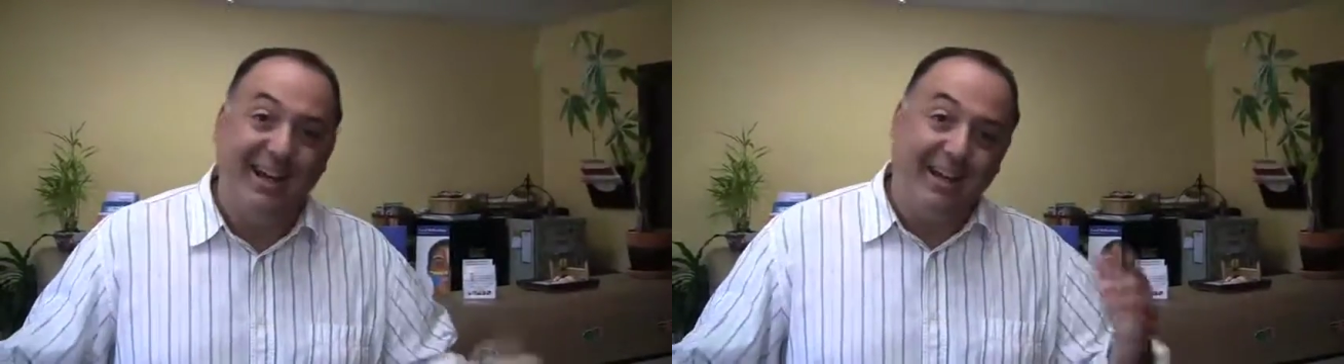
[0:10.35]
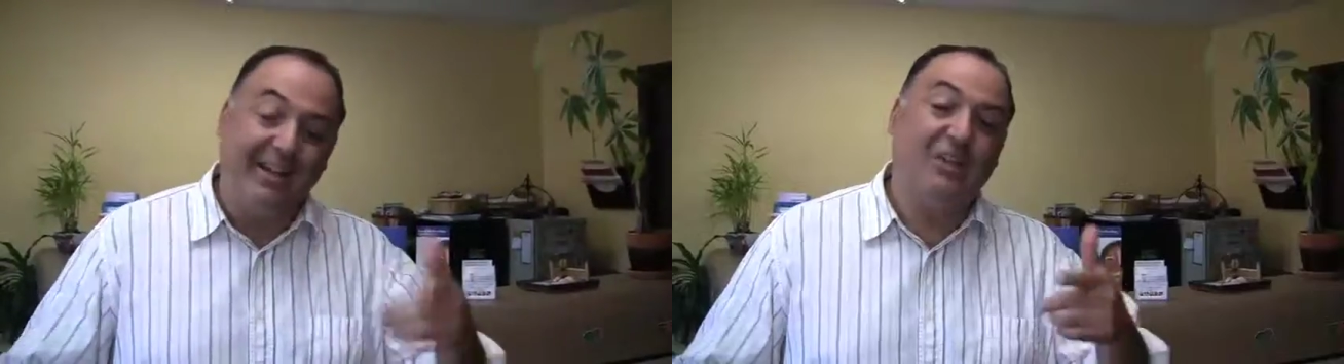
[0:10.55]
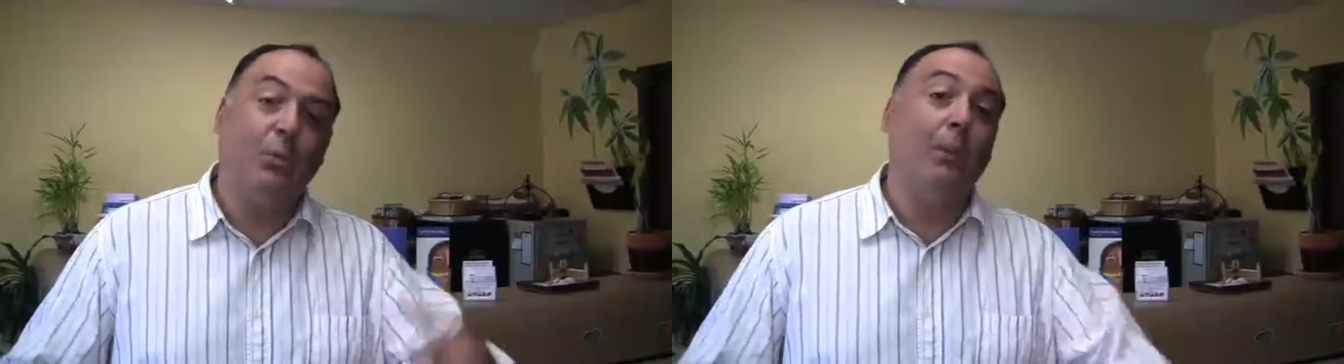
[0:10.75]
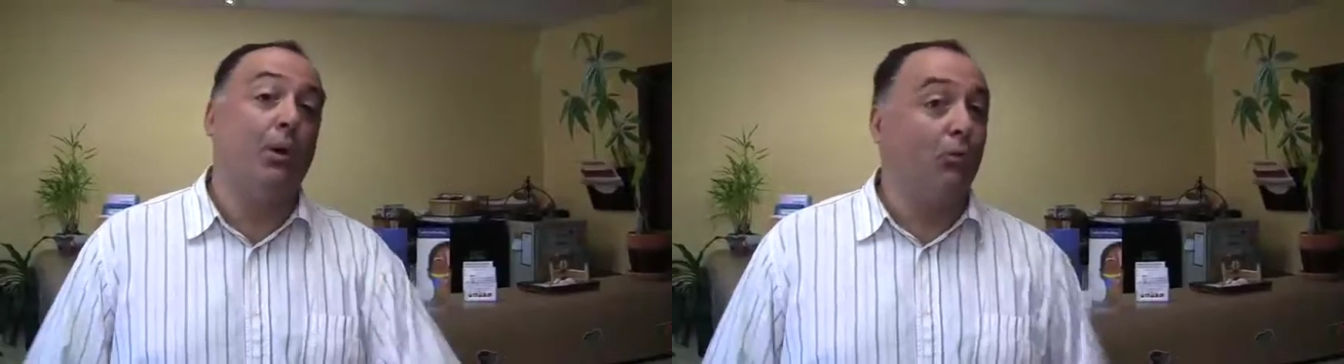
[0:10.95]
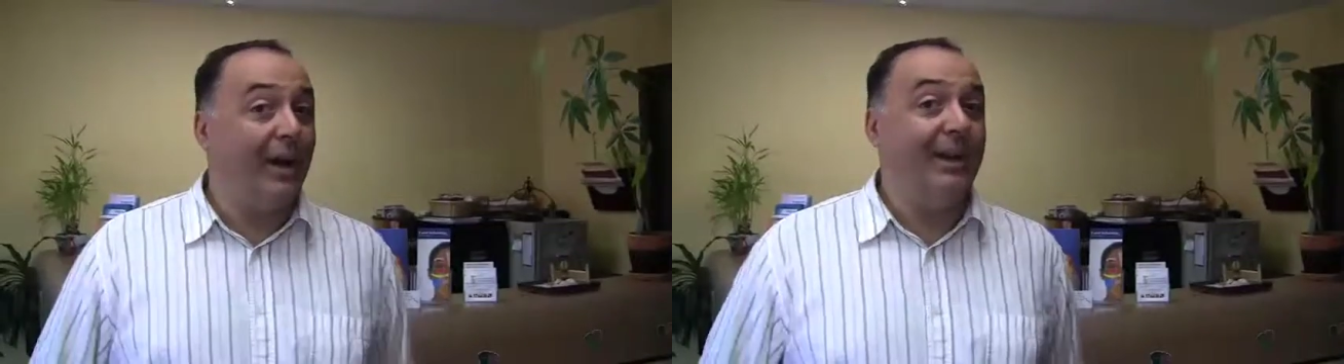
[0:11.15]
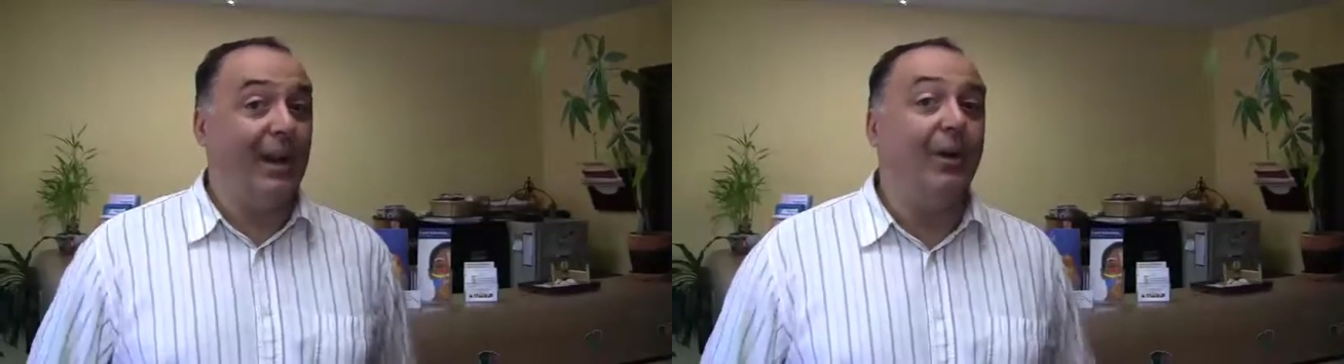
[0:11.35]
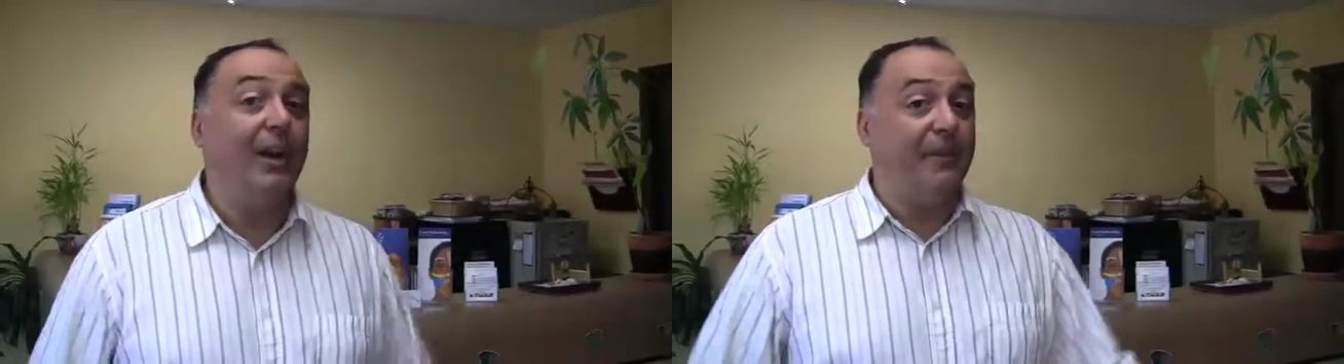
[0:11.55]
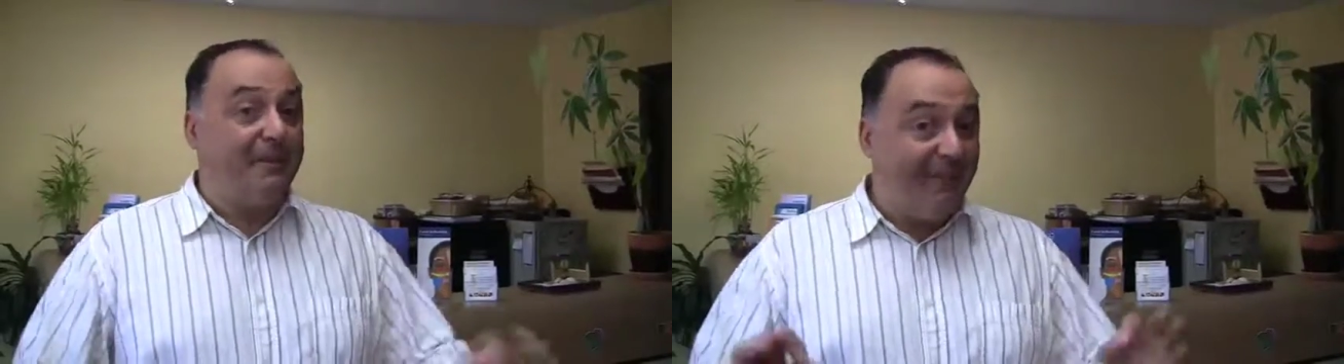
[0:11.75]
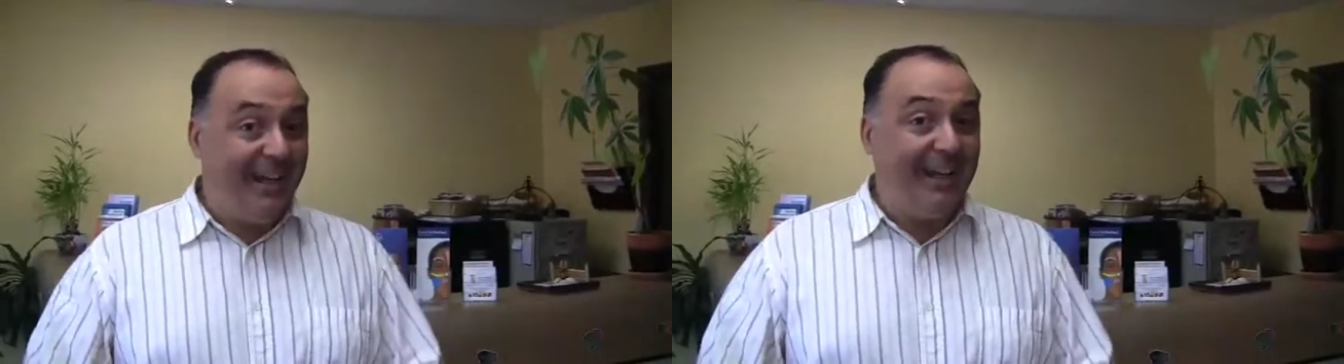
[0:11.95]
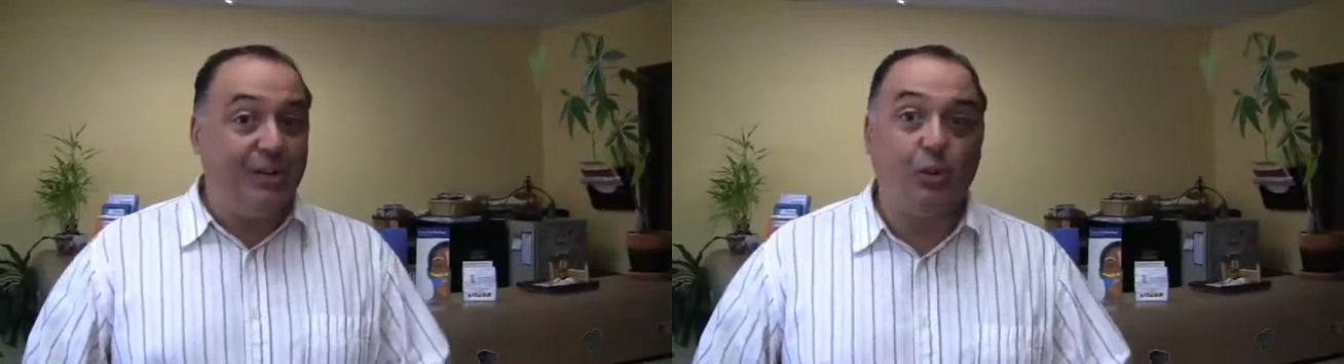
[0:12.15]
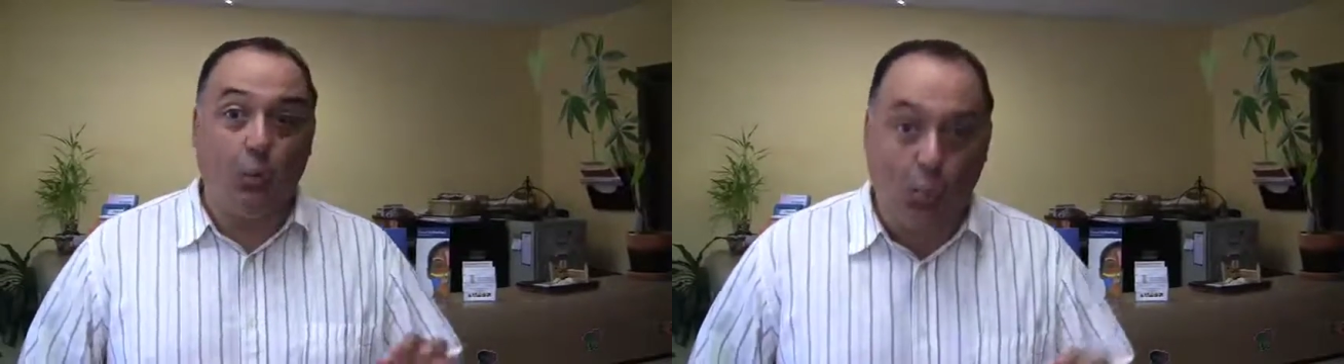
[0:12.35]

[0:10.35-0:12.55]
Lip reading: And that's why we're right here at the Phoenix